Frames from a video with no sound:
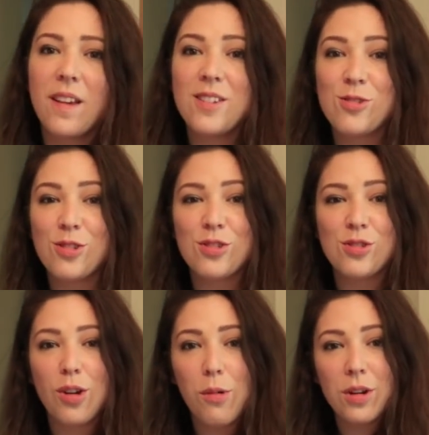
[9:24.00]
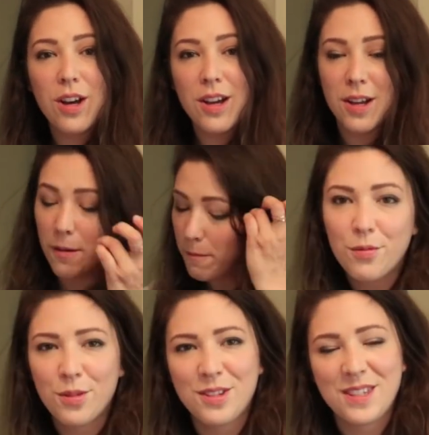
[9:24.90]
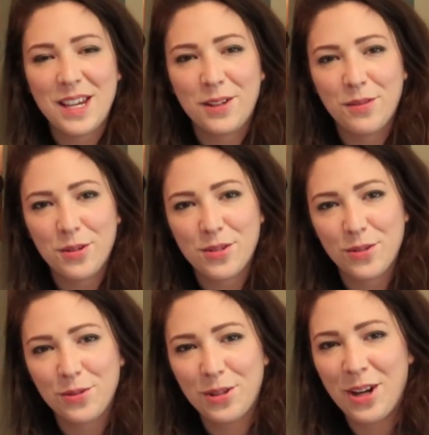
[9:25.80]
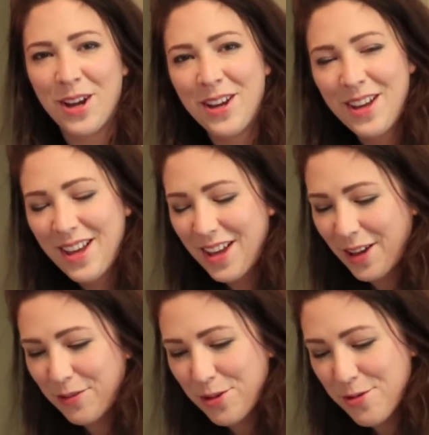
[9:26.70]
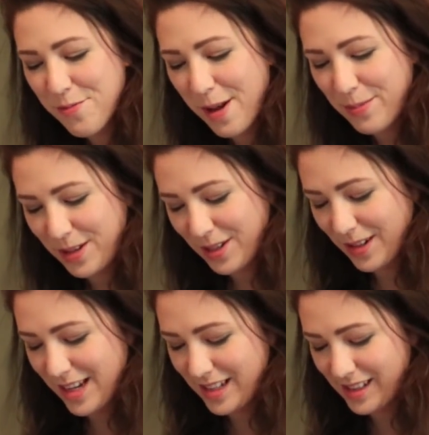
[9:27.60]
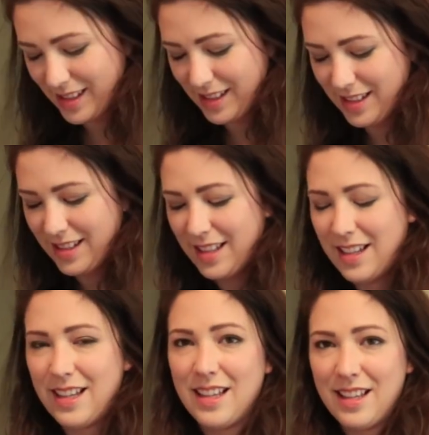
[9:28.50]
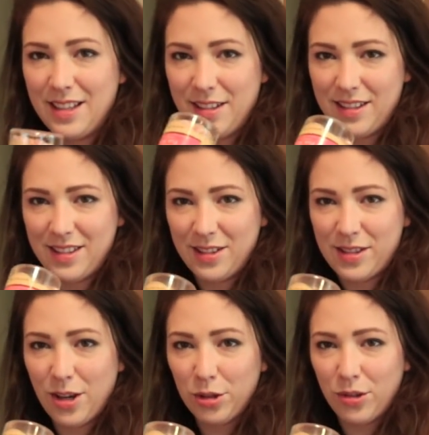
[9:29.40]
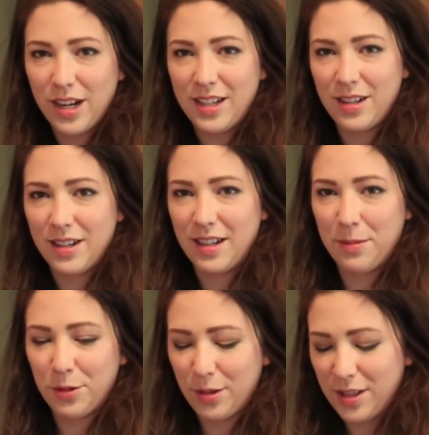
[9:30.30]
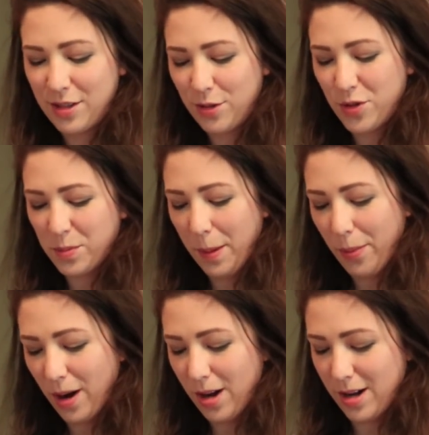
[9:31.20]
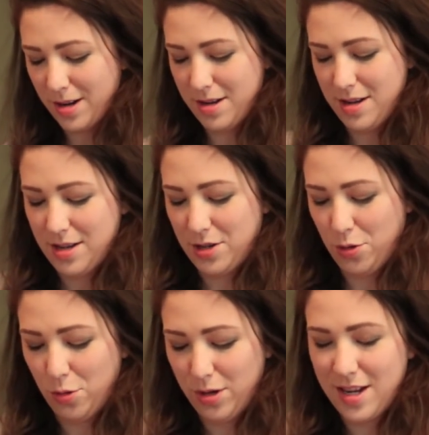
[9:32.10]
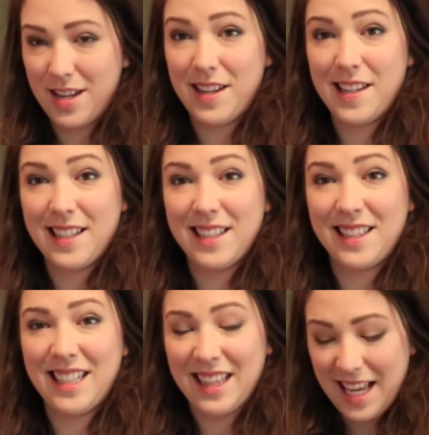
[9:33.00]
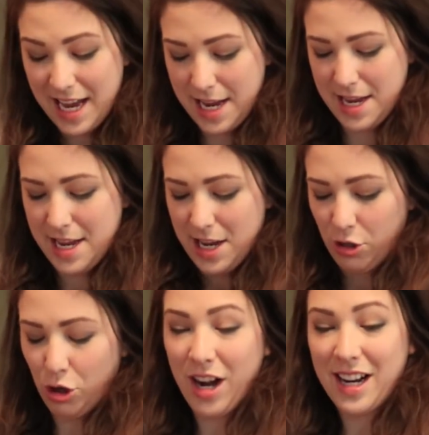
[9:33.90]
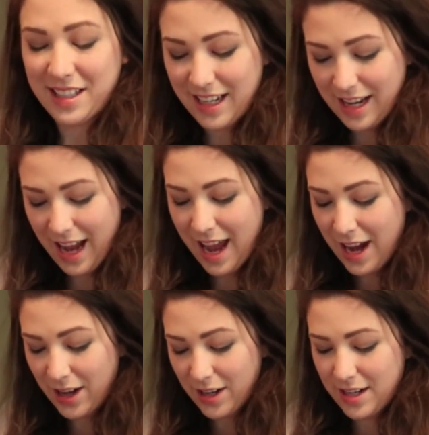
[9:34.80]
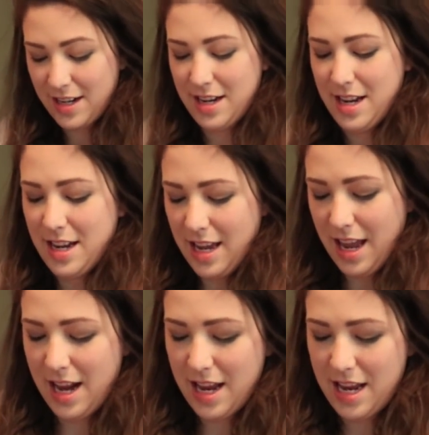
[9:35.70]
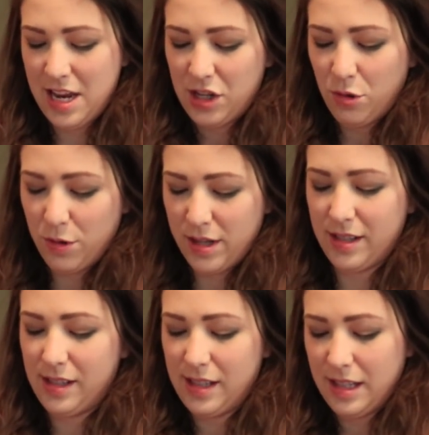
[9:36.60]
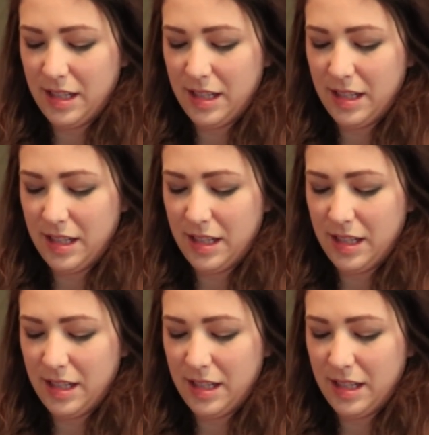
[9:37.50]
this looks so good. For the sake of those of you who might be curious, this is a salt grinder. I'm going to use my paw to hold it like that. Try not to get hair in it and twist.